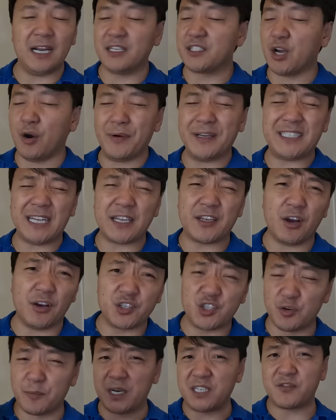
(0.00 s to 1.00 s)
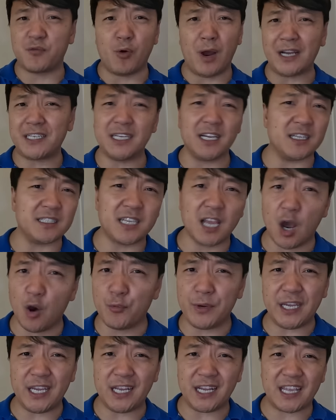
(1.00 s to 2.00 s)
And as always, thank you all so much for watching. Until
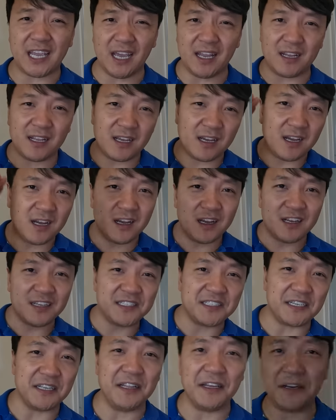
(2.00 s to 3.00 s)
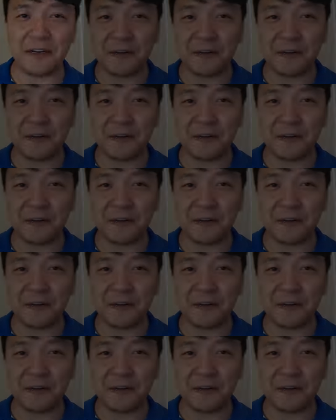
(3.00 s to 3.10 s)
we eat again, see you